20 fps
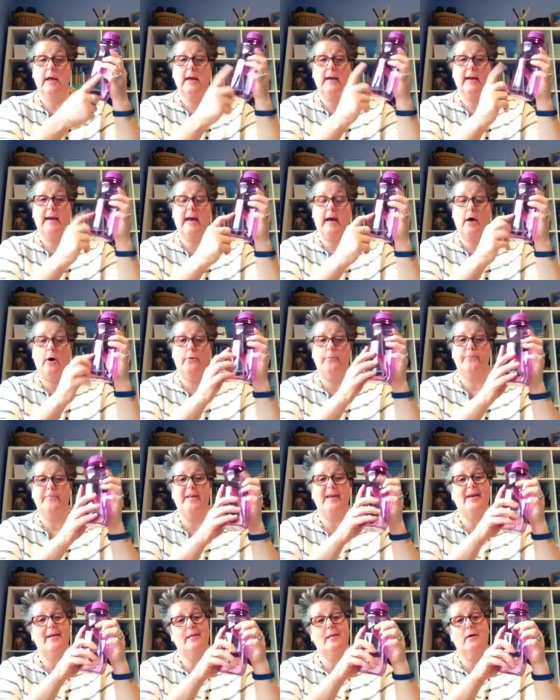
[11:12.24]
Now,
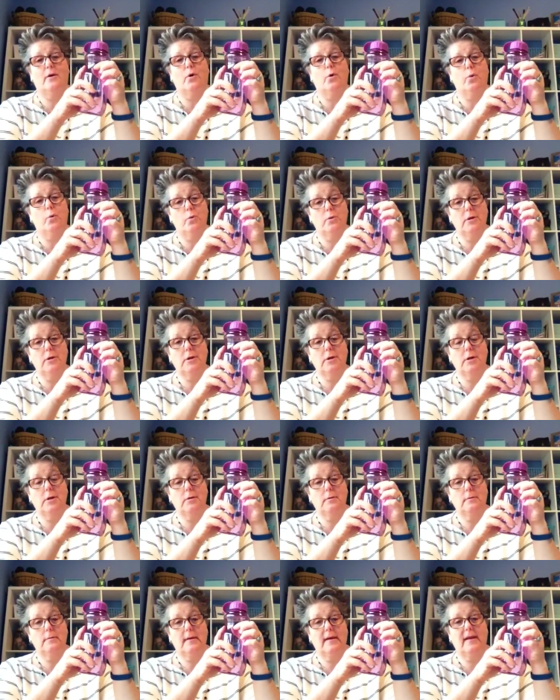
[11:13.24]
in the cooler,
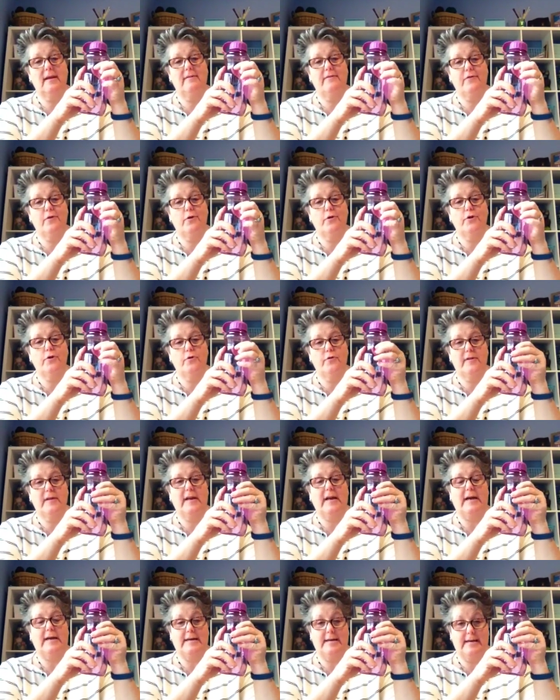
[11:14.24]
if you're
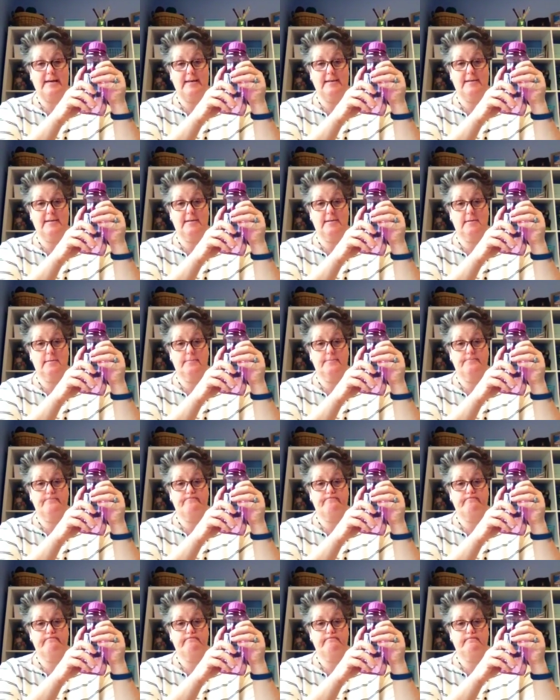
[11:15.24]
using ice,
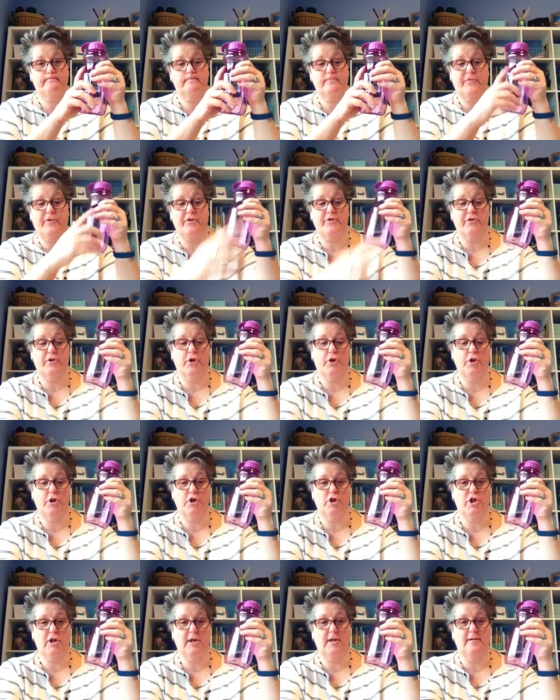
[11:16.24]
there's a good
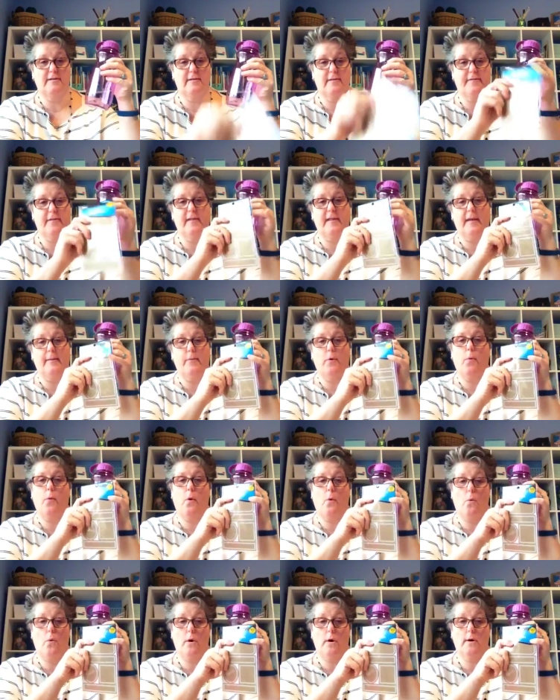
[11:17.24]
chance that the label
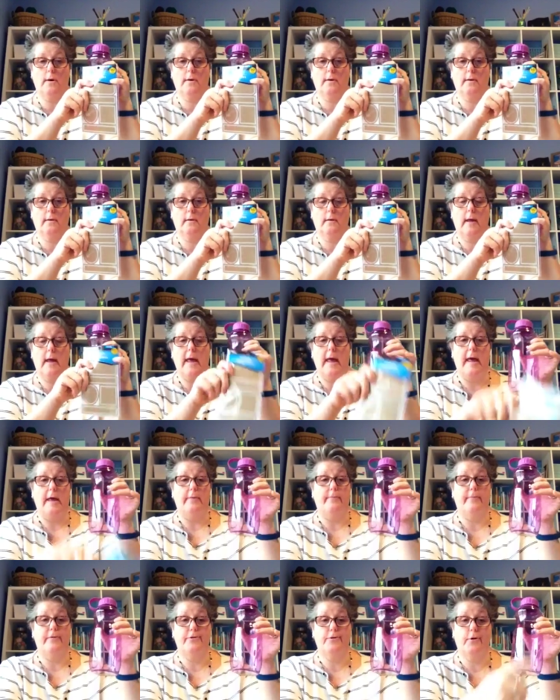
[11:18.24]
won't work.
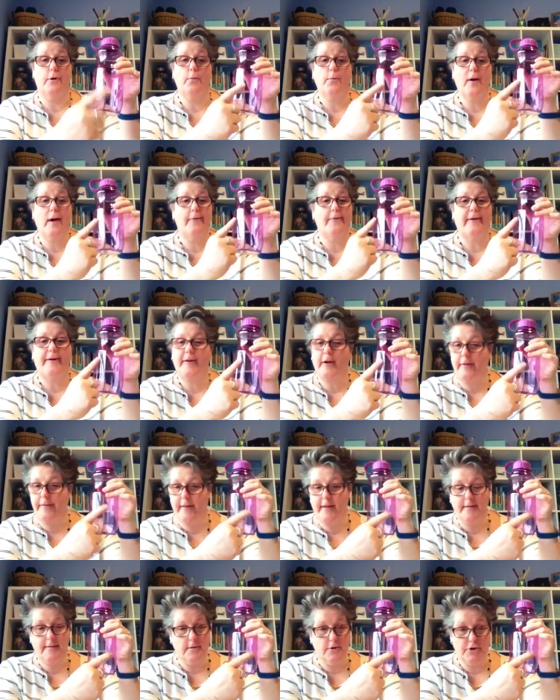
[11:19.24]
But you can write right on
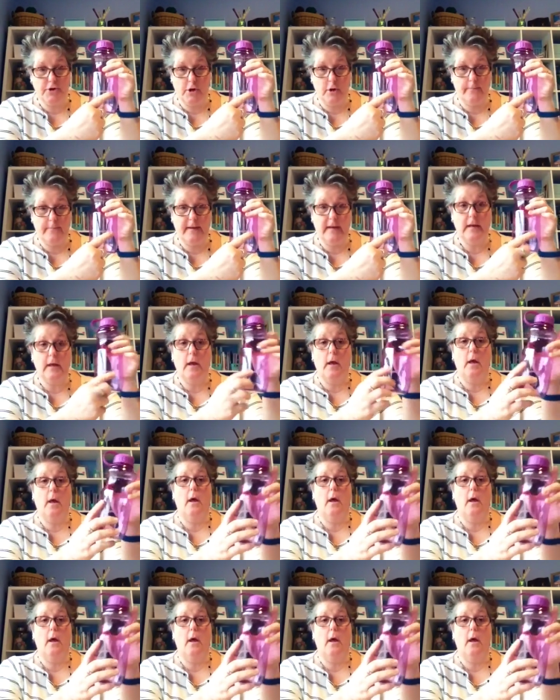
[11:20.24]
this in Sharpie.